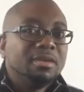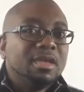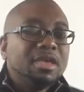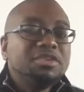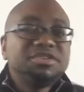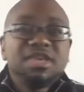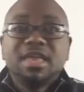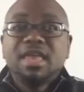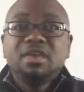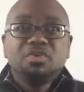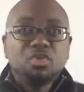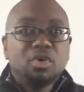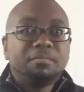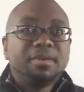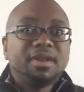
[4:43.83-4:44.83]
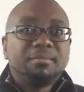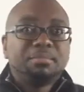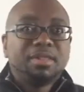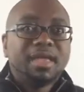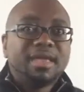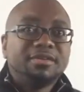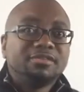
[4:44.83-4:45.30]
You see, he grew up in
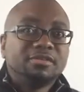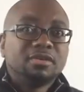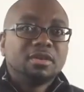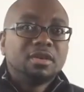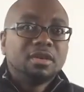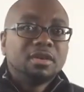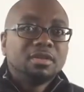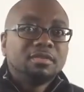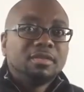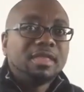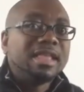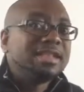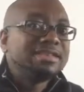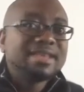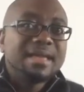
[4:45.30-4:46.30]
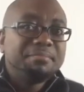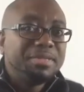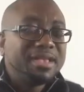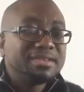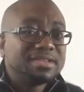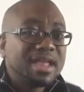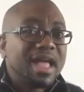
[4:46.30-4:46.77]
the same
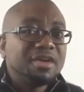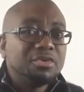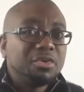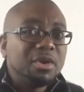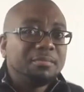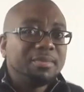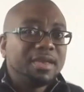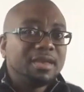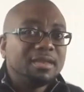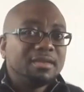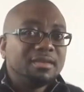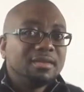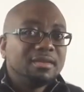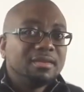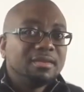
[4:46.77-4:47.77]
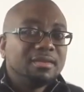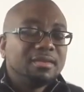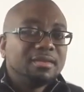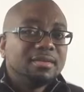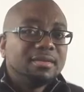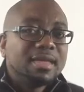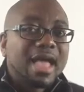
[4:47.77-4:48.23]
place that I grew up in.
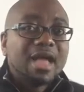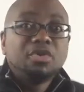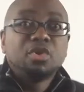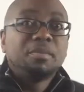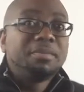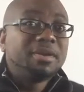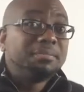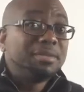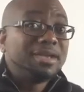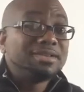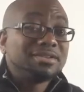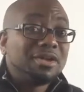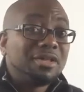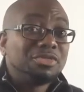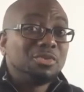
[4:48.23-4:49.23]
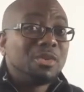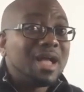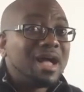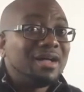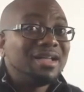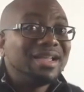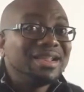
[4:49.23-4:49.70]
I grew up in a place called the
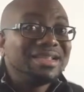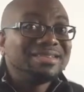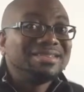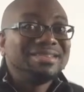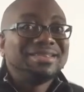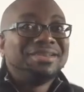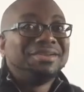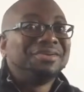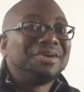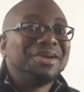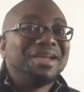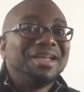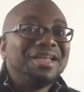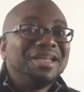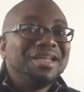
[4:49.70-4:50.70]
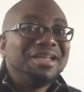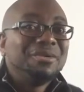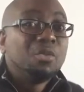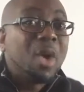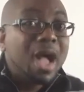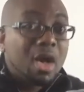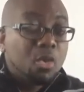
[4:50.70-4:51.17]
Wild Hundreds.
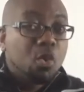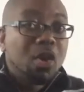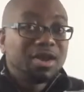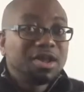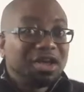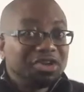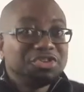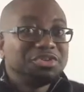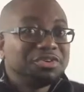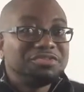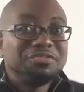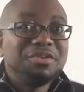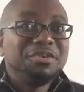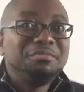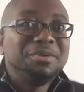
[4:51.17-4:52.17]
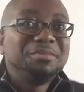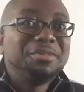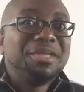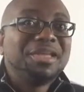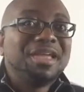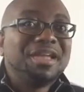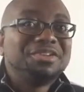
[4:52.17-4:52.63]
Wild 100s for you people
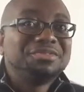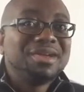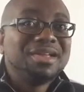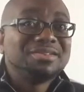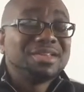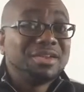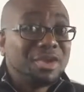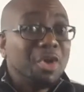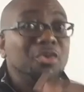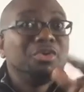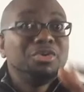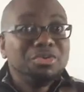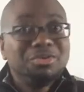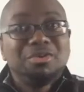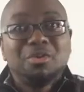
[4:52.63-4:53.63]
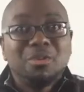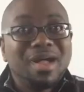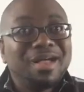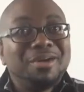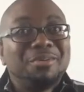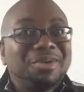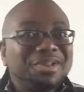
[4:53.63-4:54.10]
that can't translate. Go Google
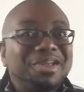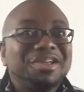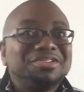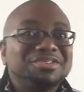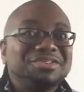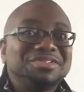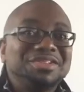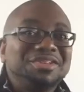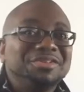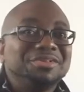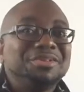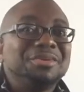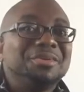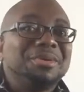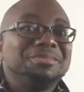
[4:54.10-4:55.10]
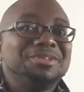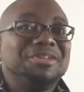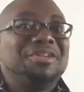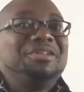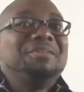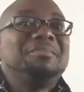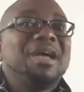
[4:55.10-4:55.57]
Wild 100s and you'll know what I'm
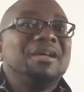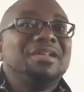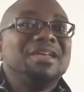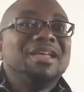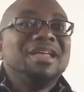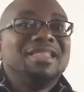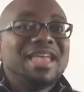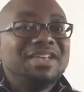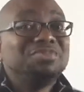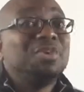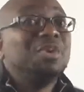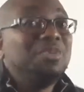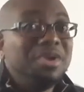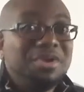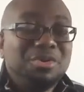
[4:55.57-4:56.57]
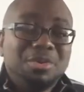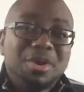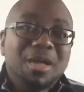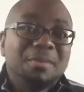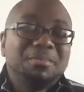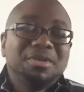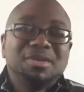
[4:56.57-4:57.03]
talking about. That's where we grew up.